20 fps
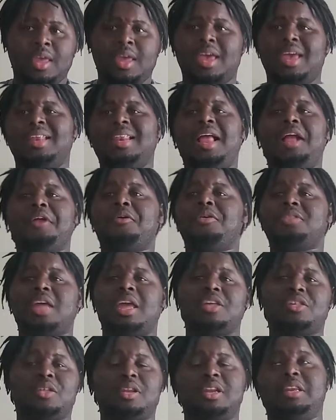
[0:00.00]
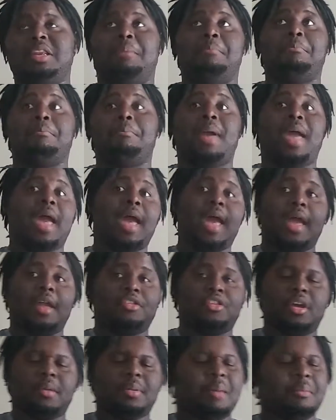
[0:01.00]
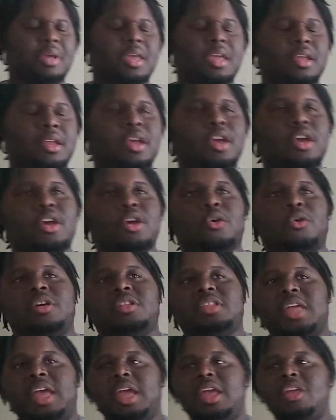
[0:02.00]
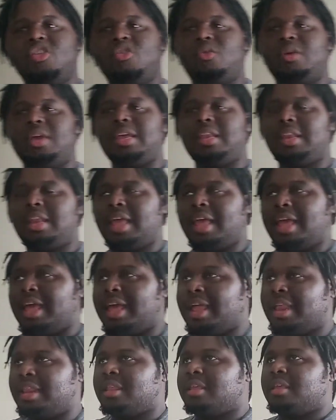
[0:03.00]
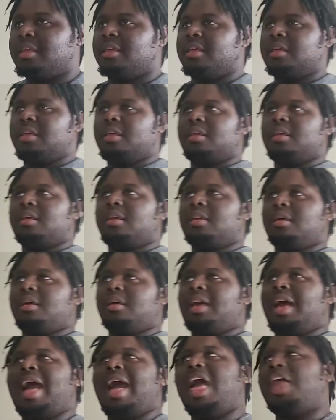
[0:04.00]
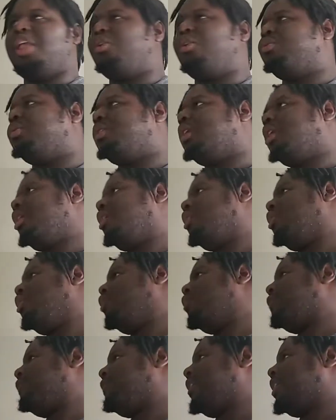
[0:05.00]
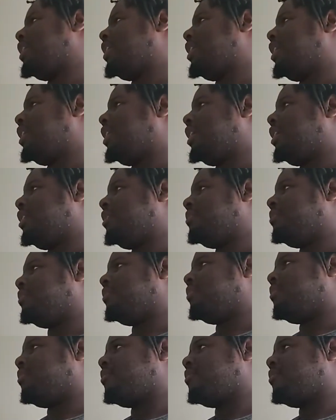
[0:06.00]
And not Chris Angel in the magic, but I mean Chris Angel in that, I don't know, fucking